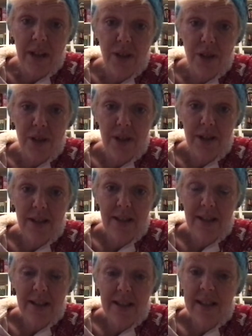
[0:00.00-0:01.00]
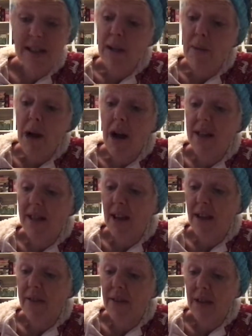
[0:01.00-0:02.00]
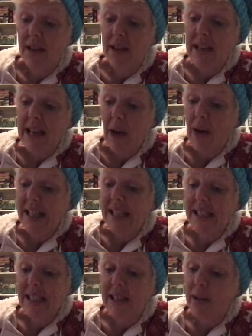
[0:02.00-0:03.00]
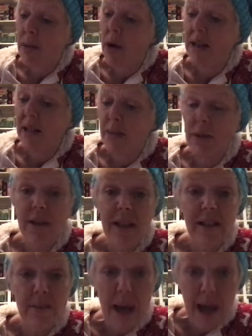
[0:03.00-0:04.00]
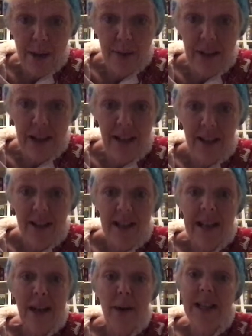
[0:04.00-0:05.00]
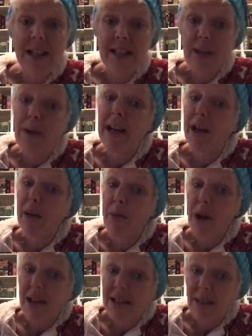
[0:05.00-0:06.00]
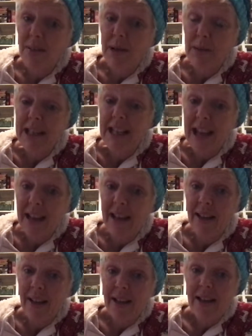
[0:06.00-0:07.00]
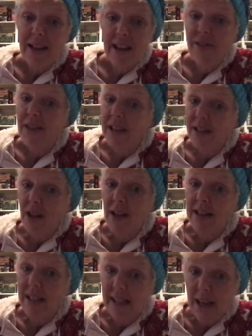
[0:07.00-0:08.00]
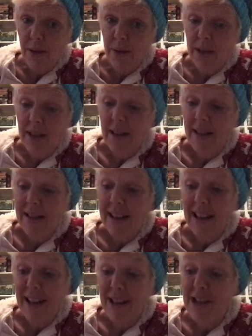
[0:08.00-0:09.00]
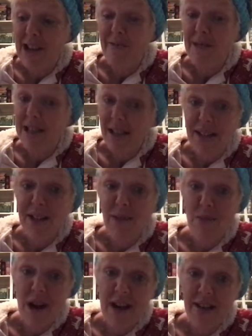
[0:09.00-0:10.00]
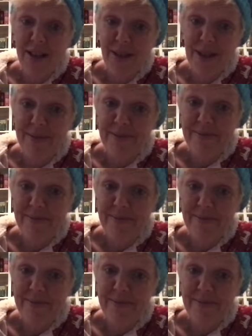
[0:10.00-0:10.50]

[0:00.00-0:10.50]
fish. This is a box of, now I see the possibilities of patterning. Now I see what I could possibly be gaining if I sought these out. And you gave me tons to practice on.